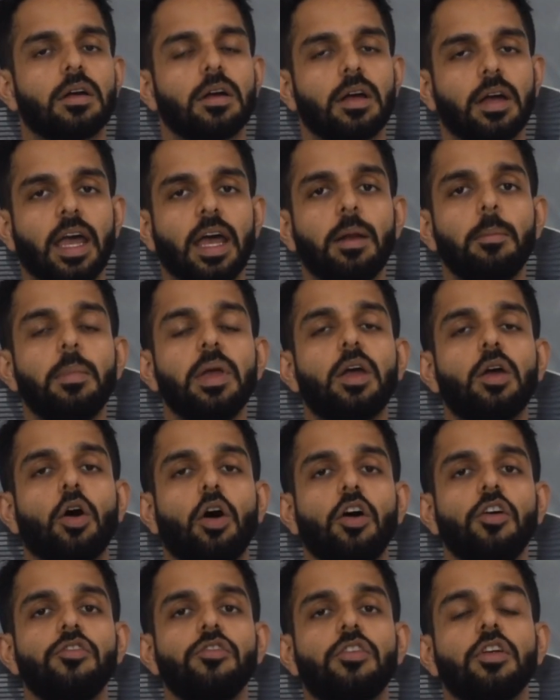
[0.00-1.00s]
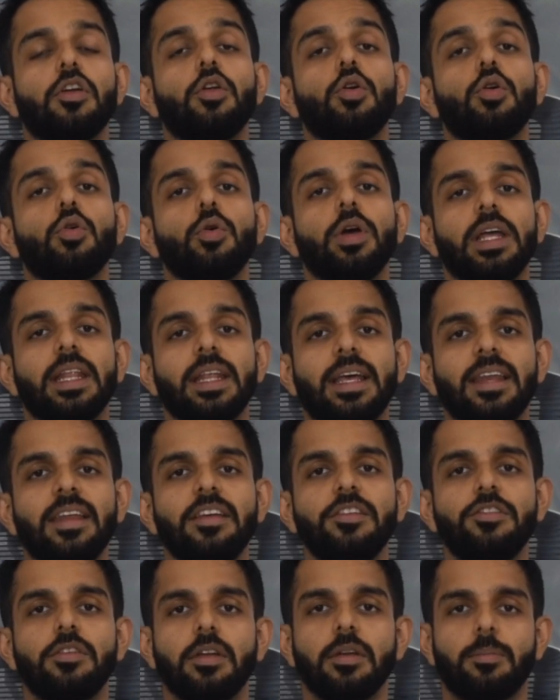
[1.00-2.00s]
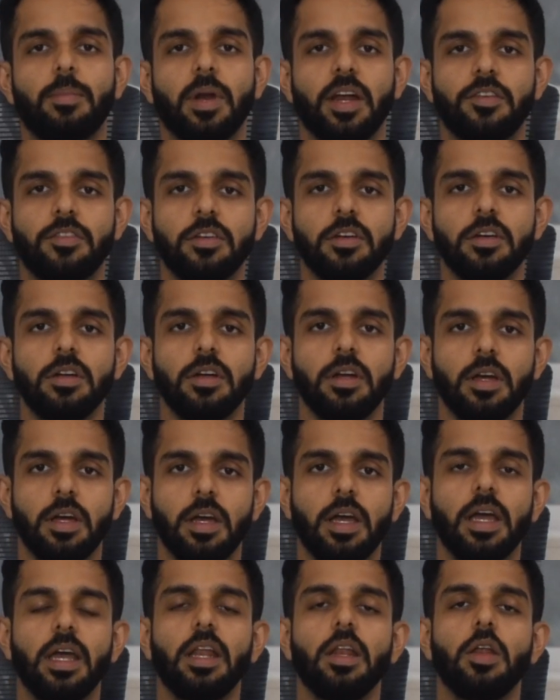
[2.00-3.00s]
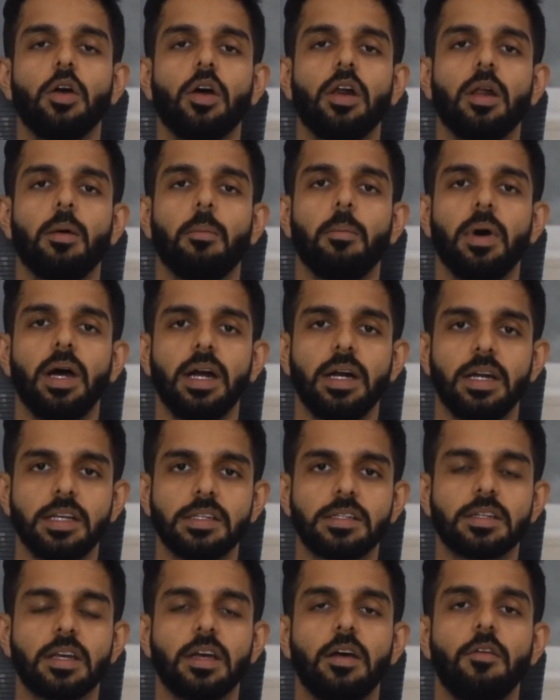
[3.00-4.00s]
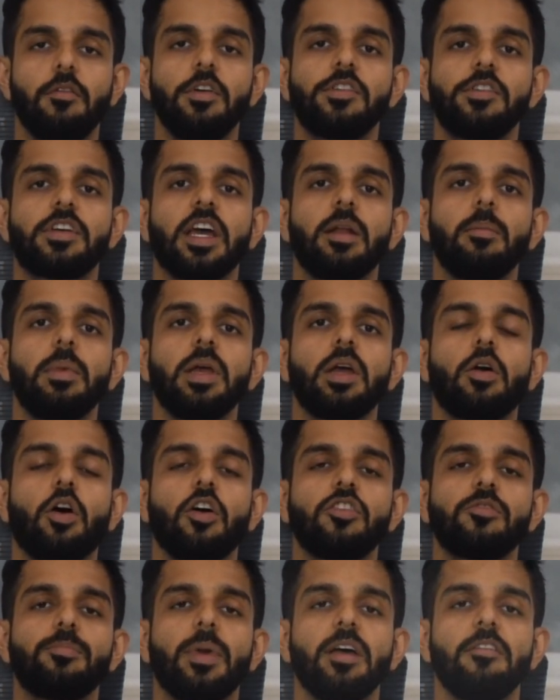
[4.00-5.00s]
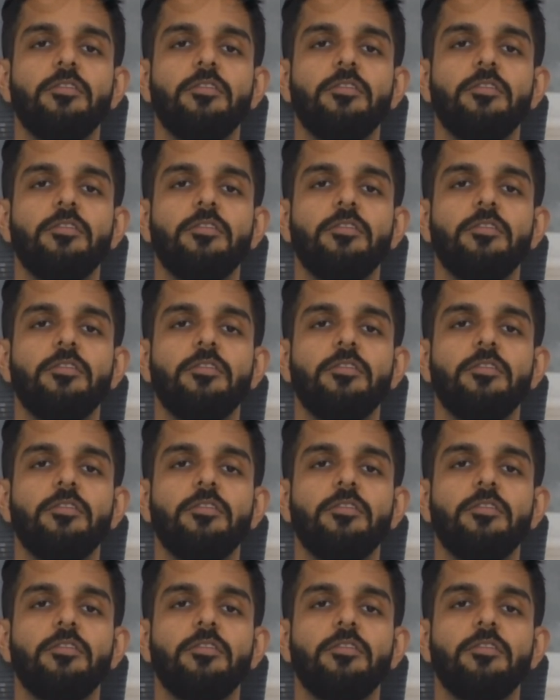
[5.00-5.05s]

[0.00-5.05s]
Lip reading: can be caused due to increased pressure in your lumbar disc, which can be caused by